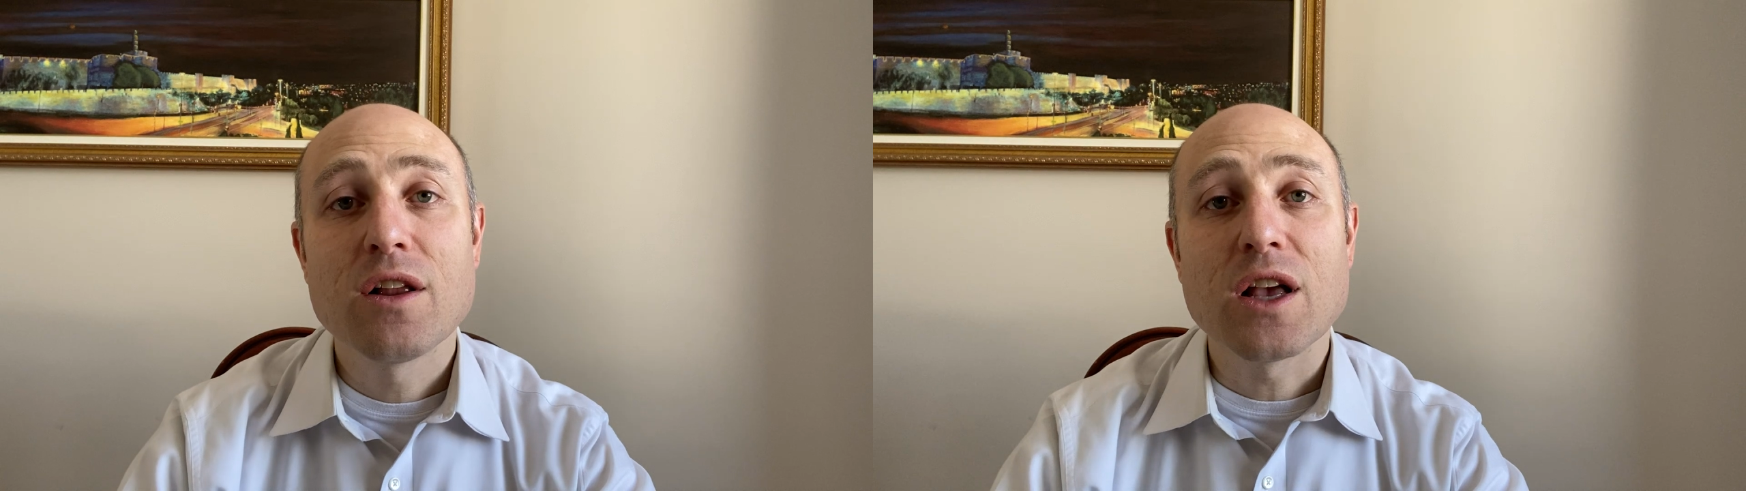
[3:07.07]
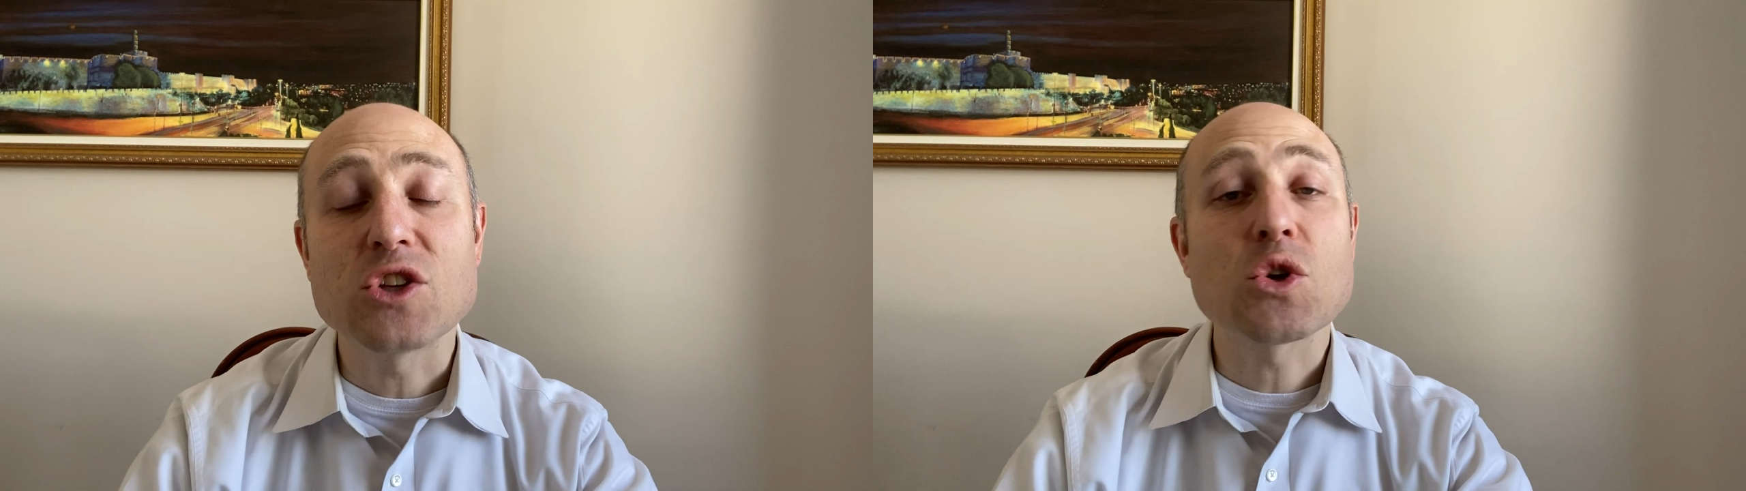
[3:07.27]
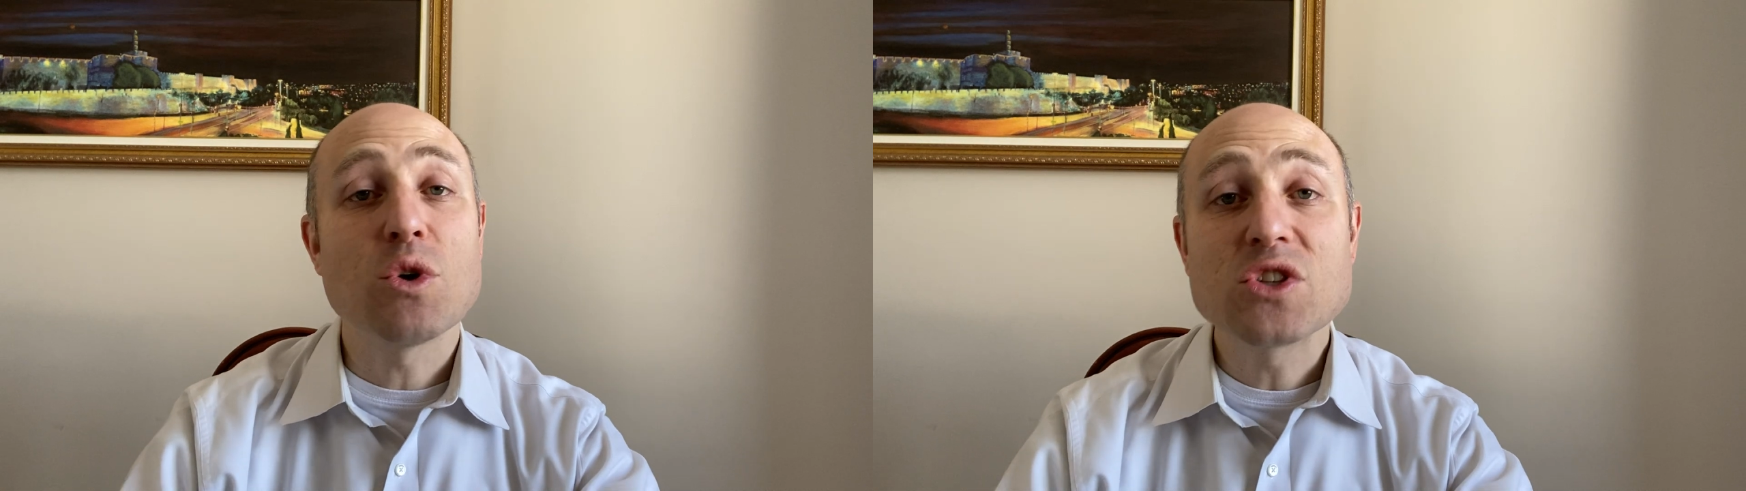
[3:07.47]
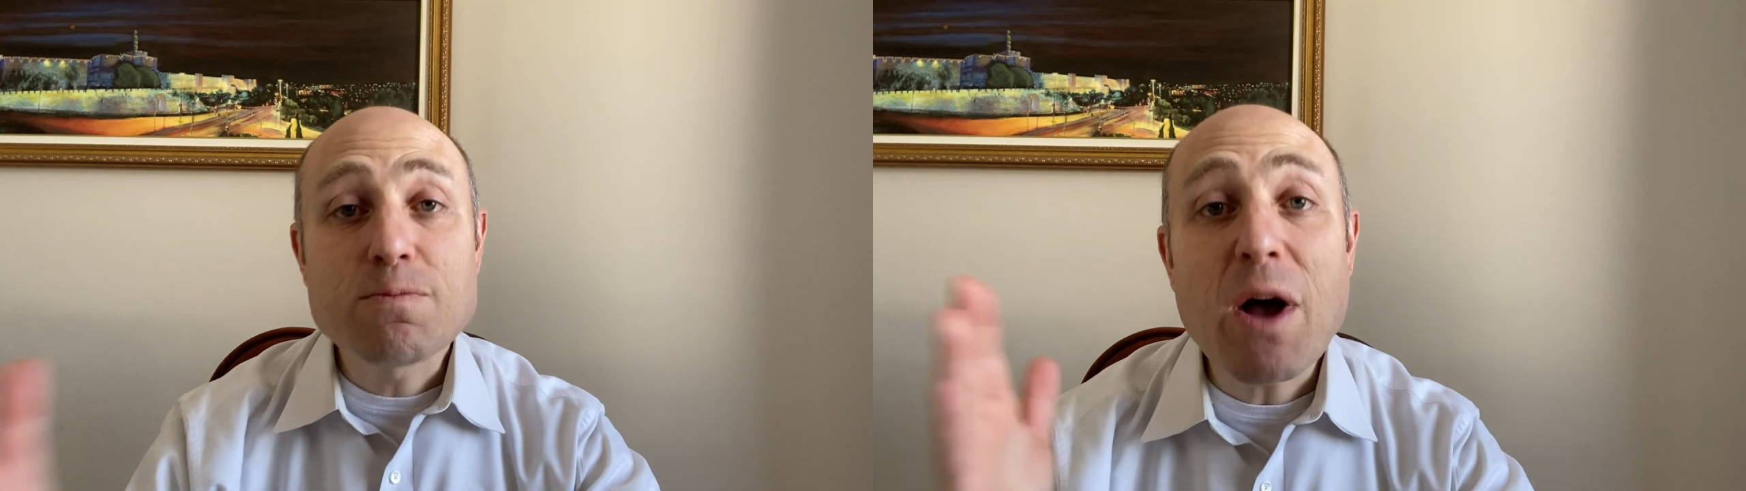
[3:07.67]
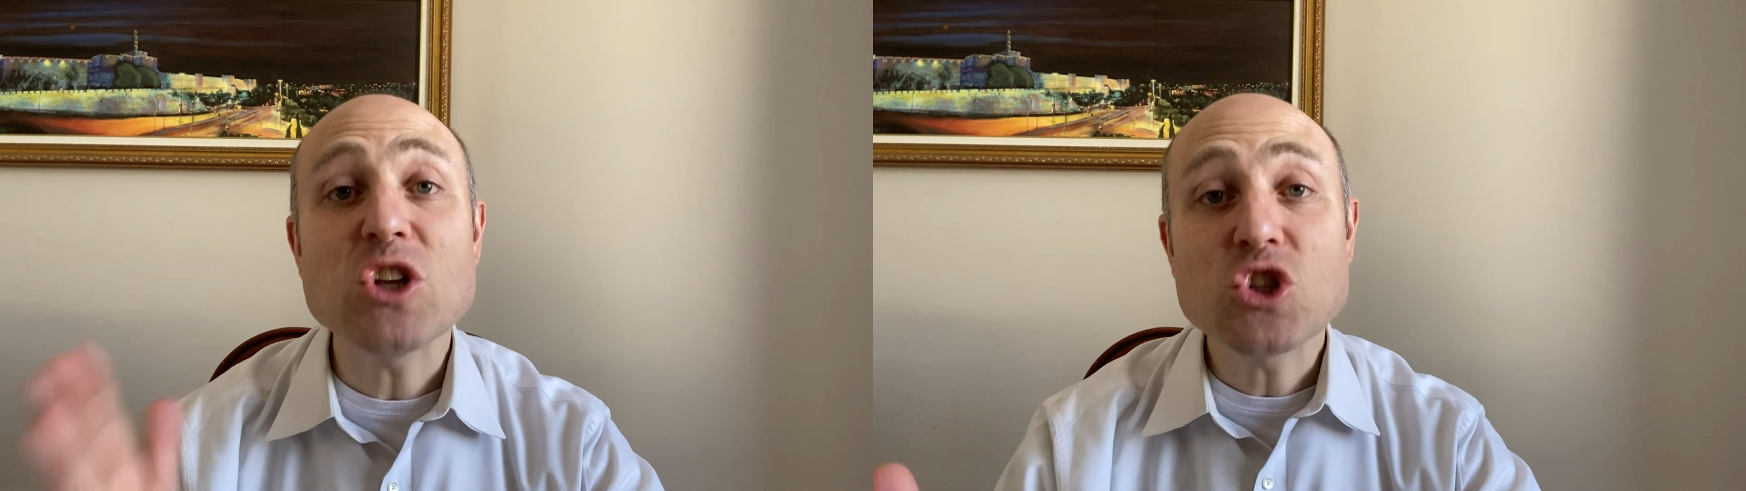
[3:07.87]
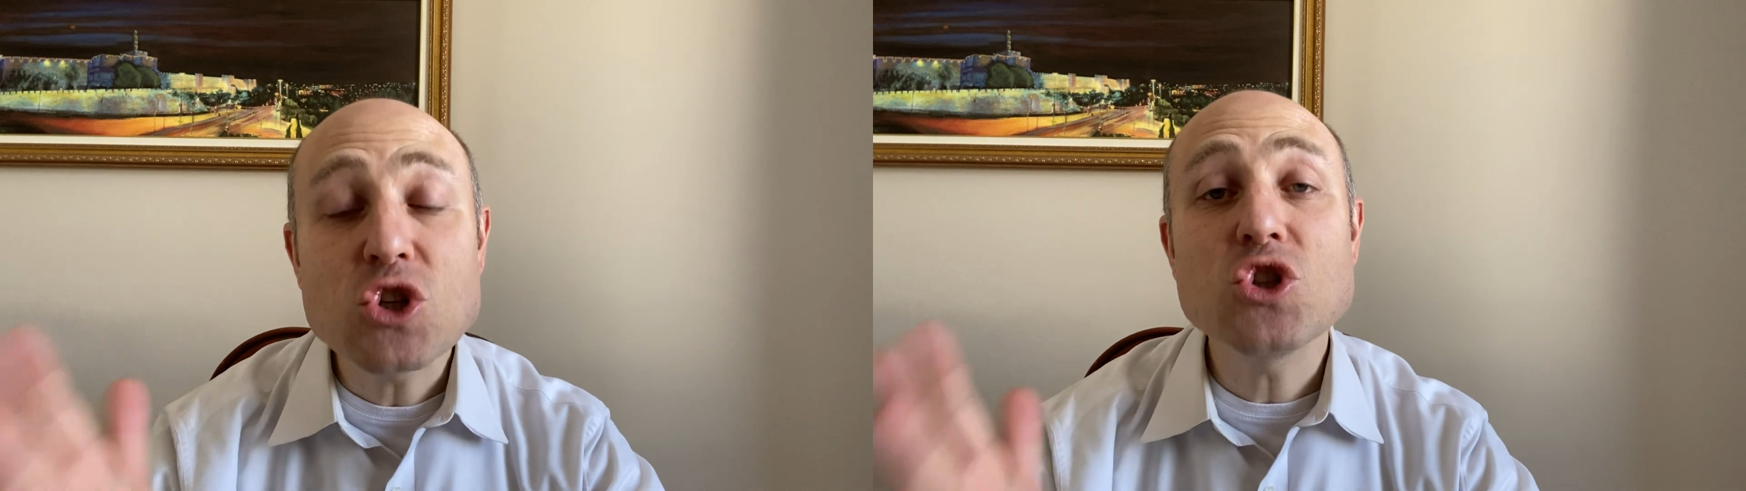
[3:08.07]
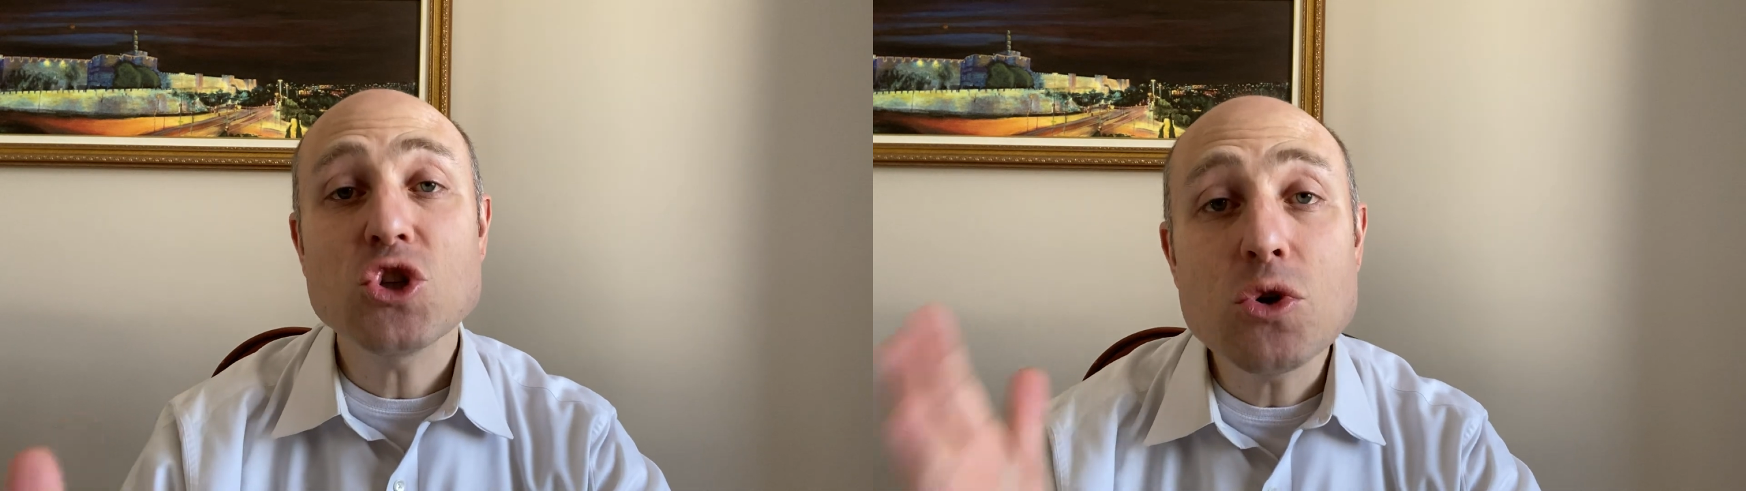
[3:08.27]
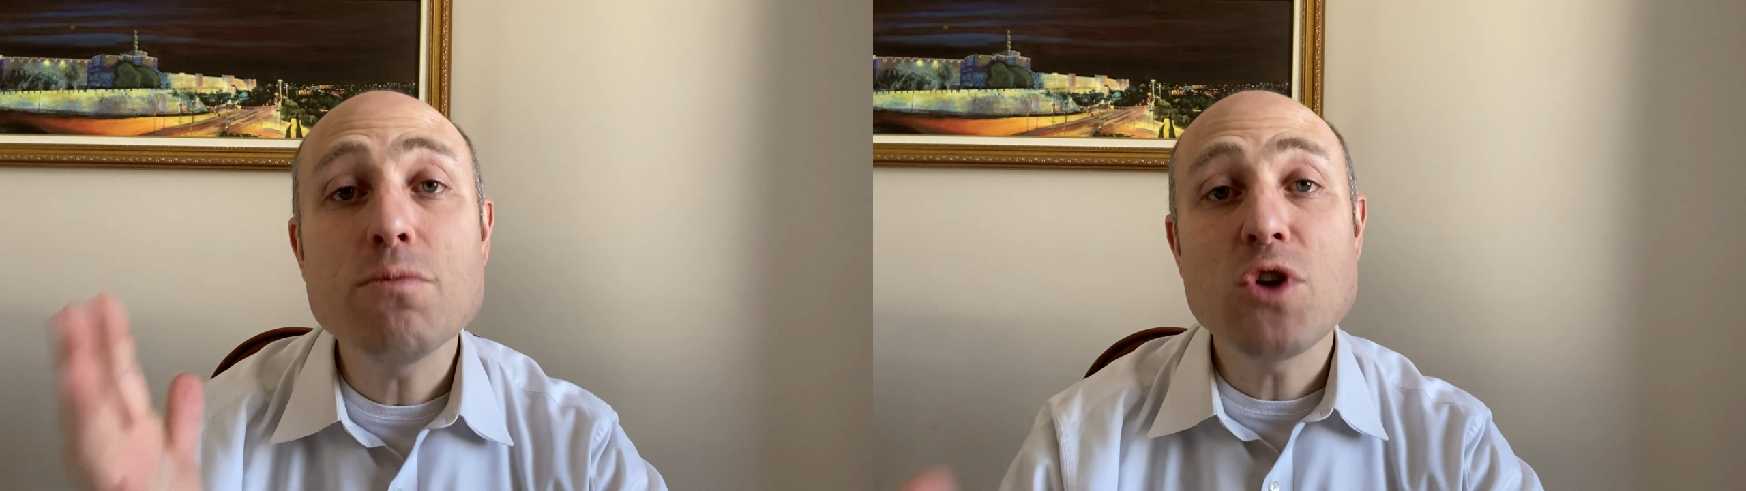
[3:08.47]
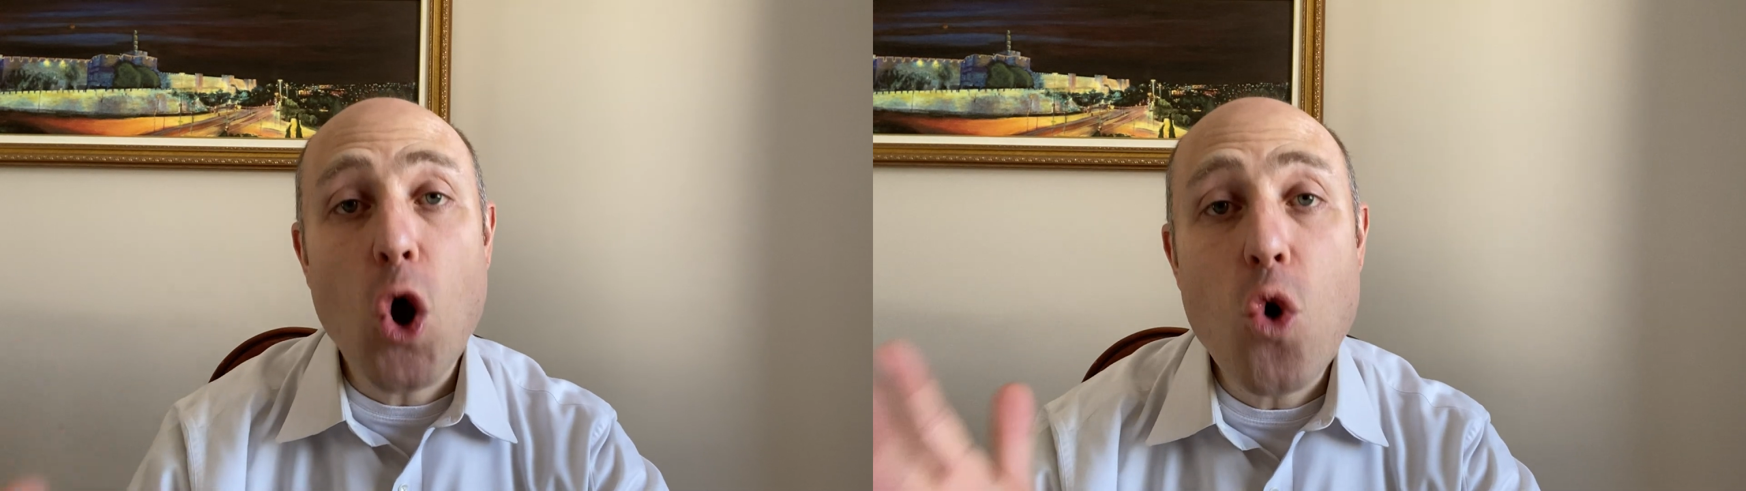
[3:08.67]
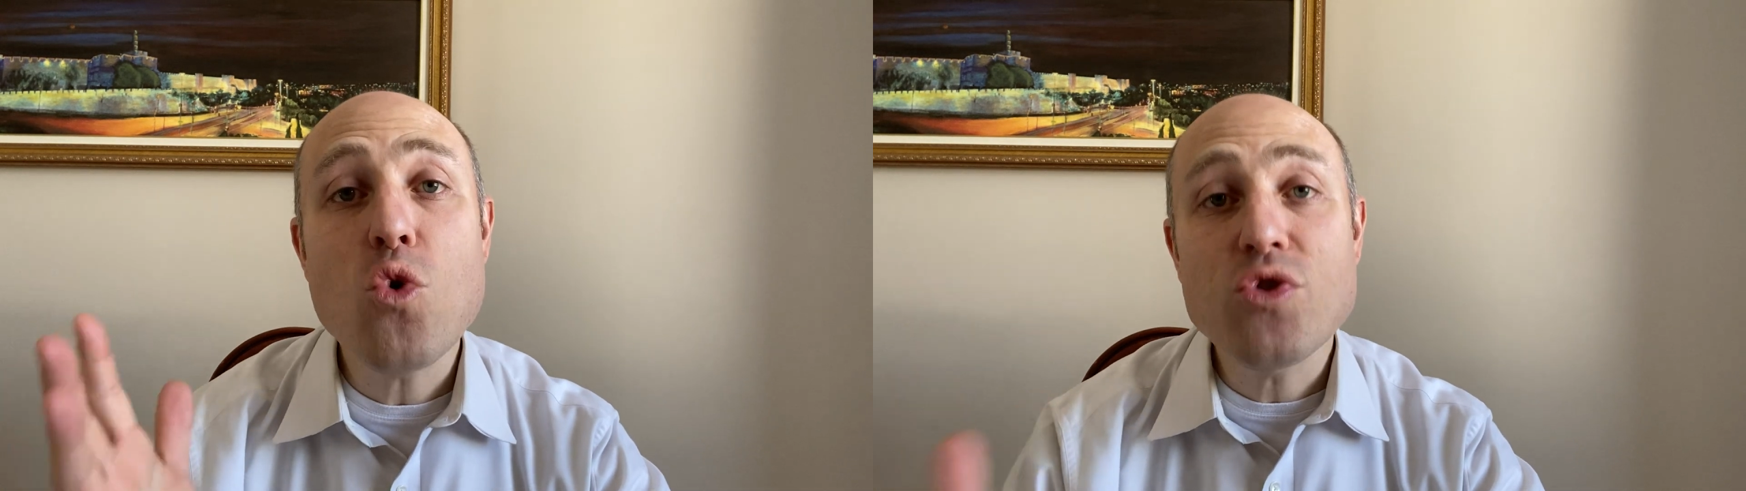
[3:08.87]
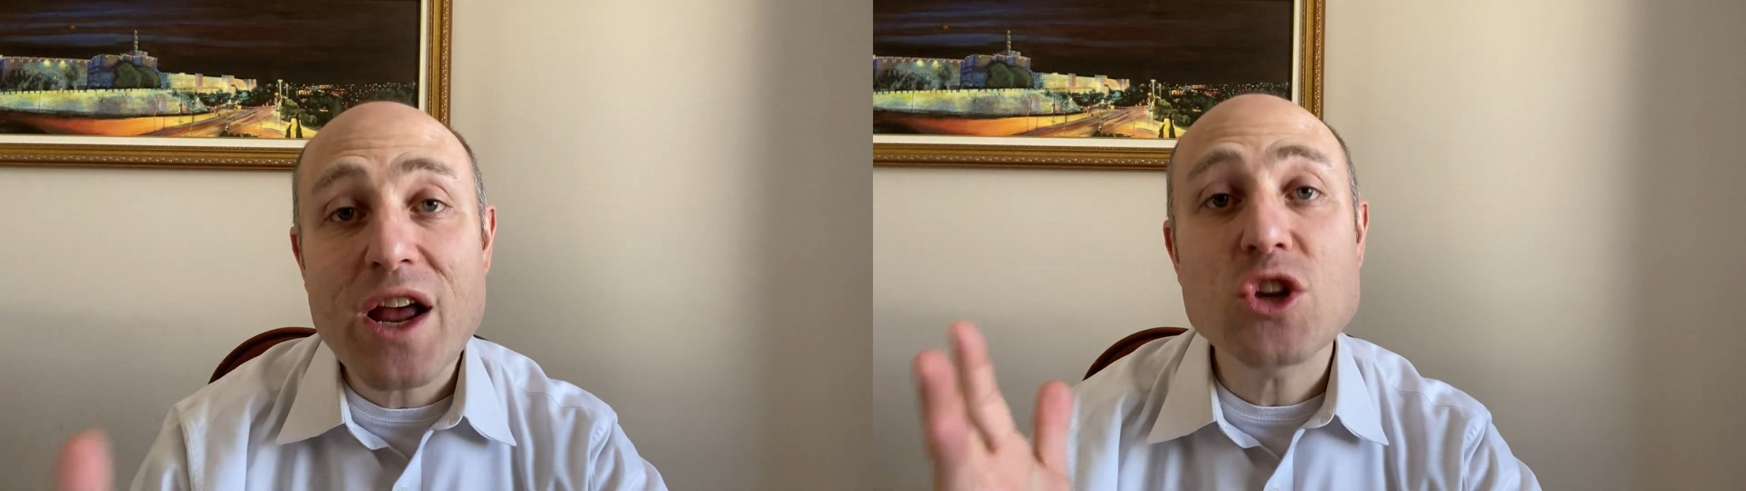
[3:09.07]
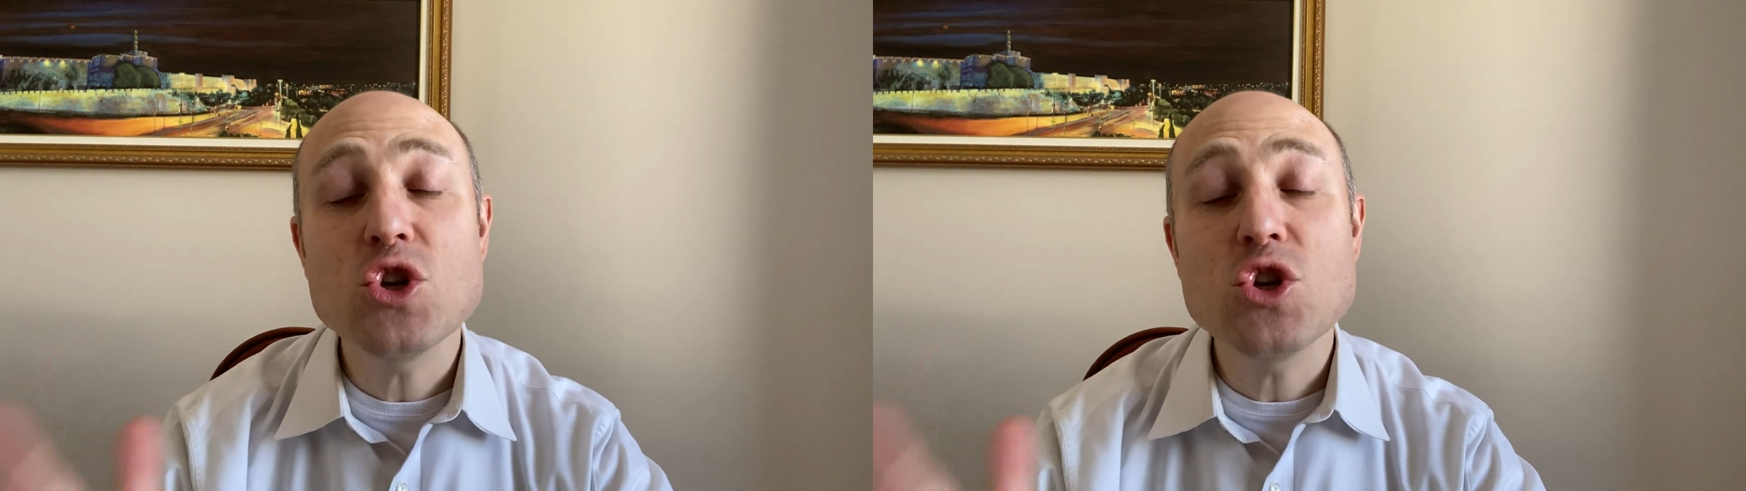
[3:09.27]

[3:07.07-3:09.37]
And so as much as you know that